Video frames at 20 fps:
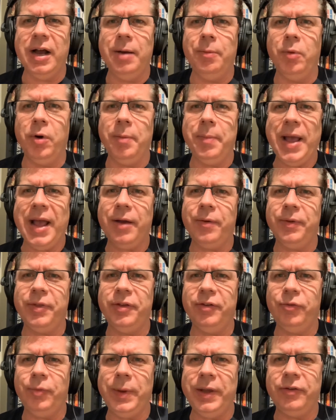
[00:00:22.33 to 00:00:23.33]
We're back with
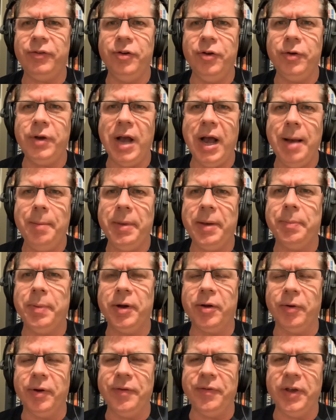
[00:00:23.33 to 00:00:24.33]
this week's new comic
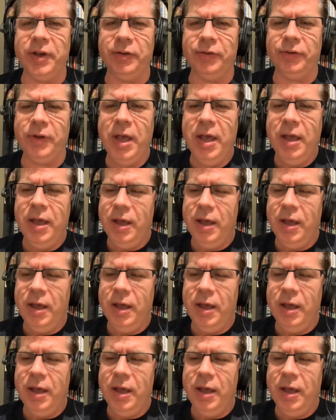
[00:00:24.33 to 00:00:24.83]
book reviews.